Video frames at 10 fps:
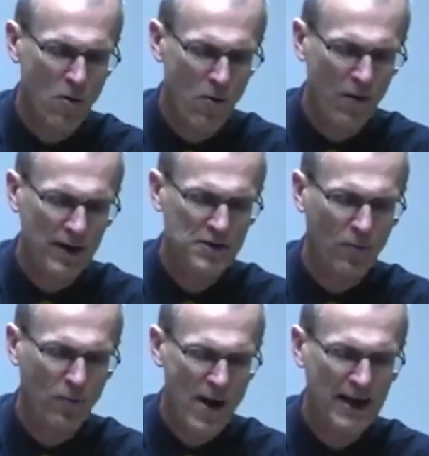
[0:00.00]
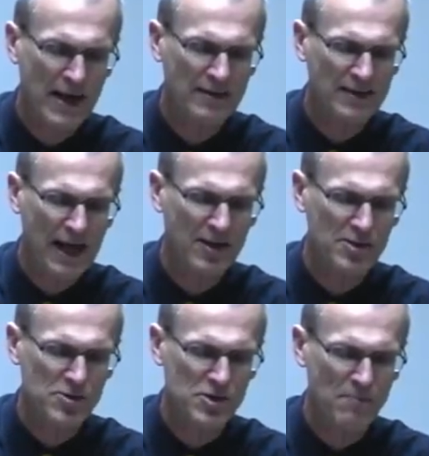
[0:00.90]
morning to write out the
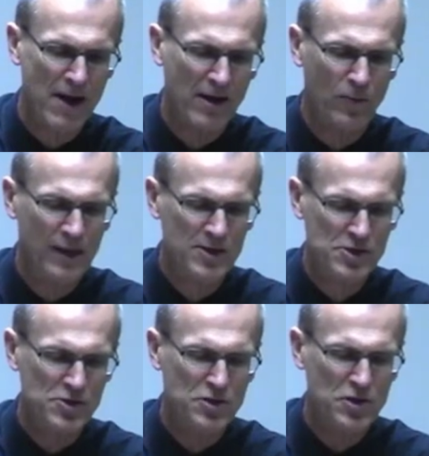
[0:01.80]
answers to my questions.